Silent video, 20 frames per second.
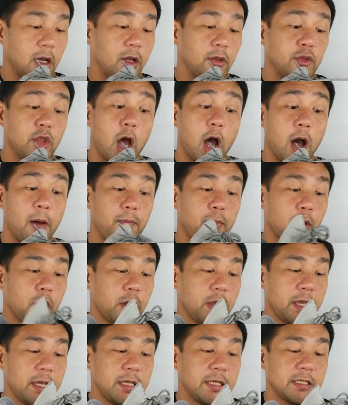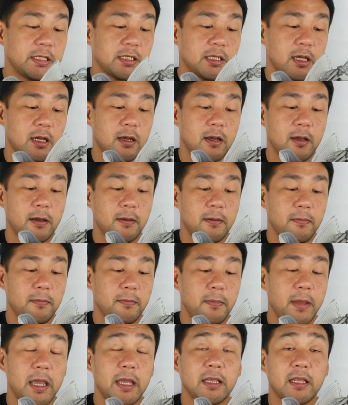The upper is uh,
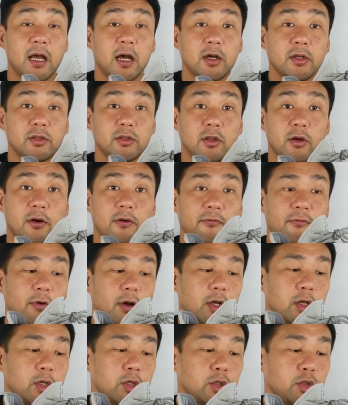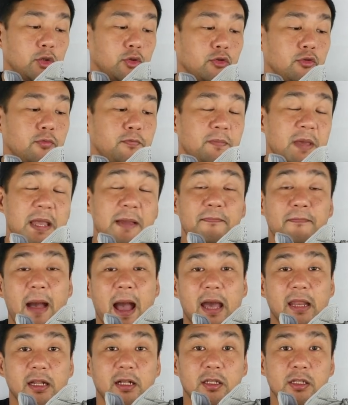made out of uh, two big
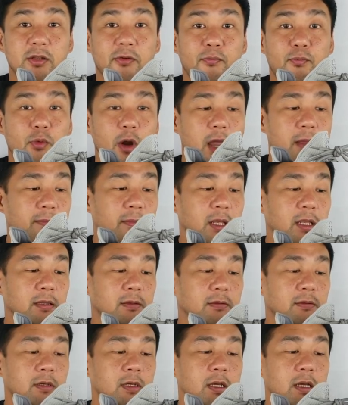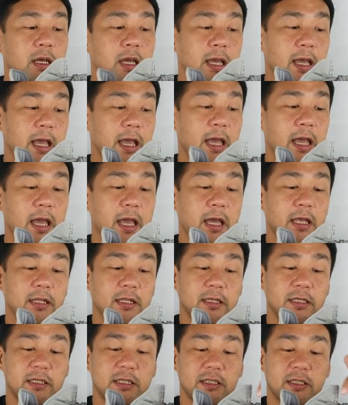panels of prime knit
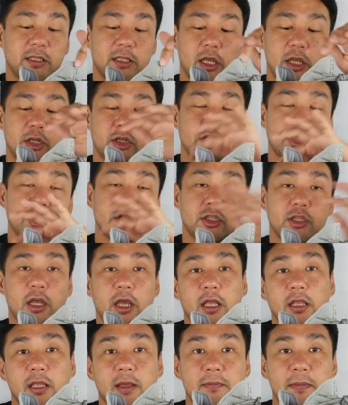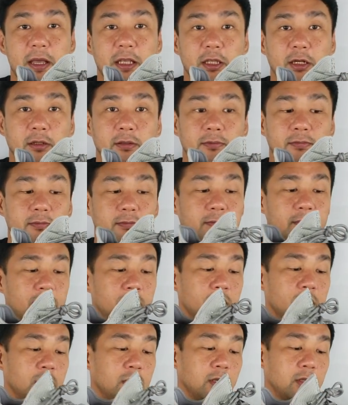and stitched in the middle.
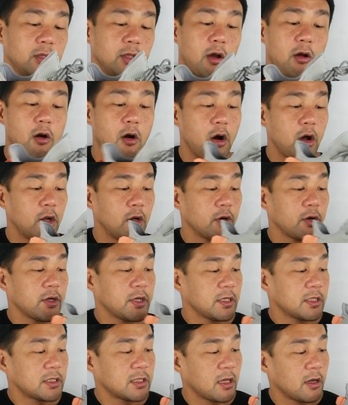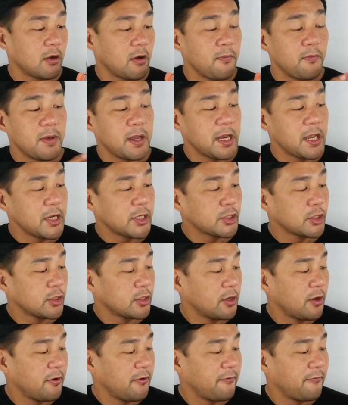The collar is a
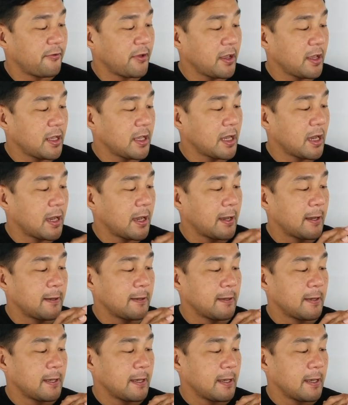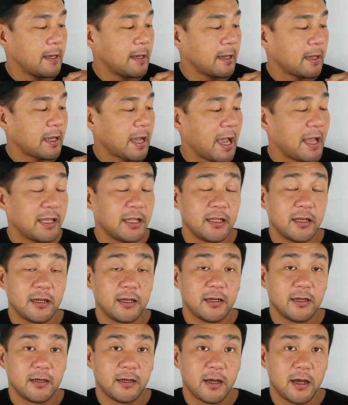combination of a uh, kind
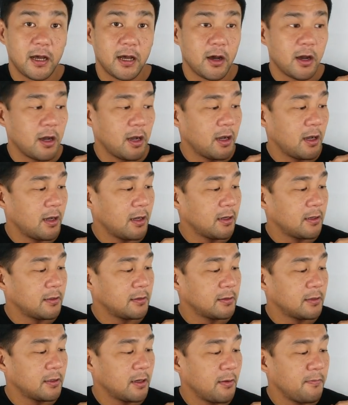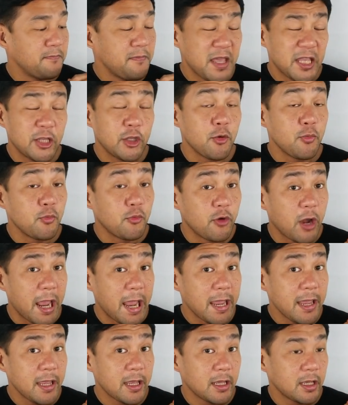of uh, medium
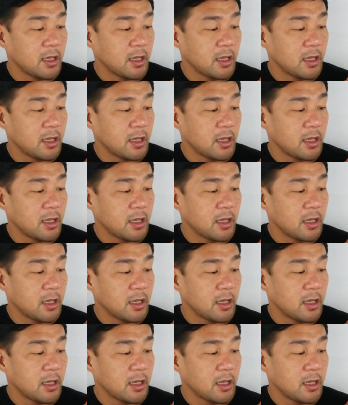gray